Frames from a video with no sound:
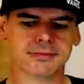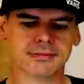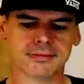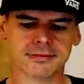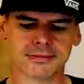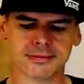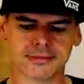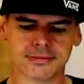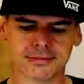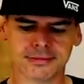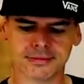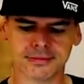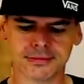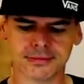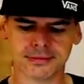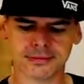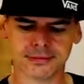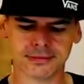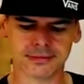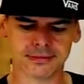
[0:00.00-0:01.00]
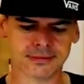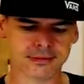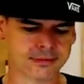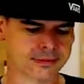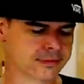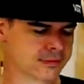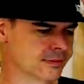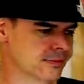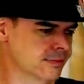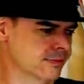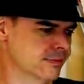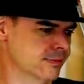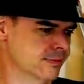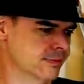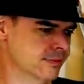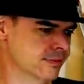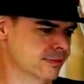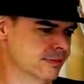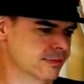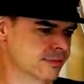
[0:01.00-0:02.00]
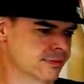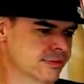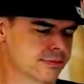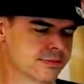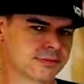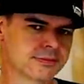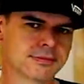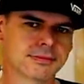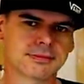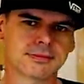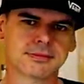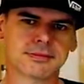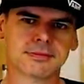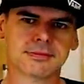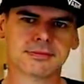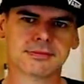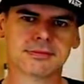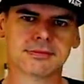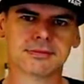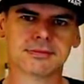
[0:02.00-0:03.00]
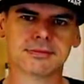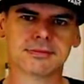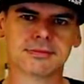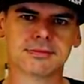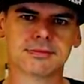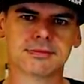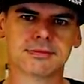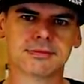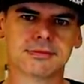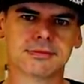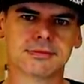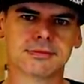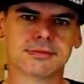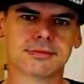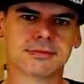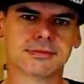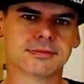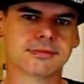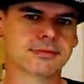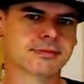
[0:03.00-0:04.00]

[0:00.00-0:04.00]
(not speaking)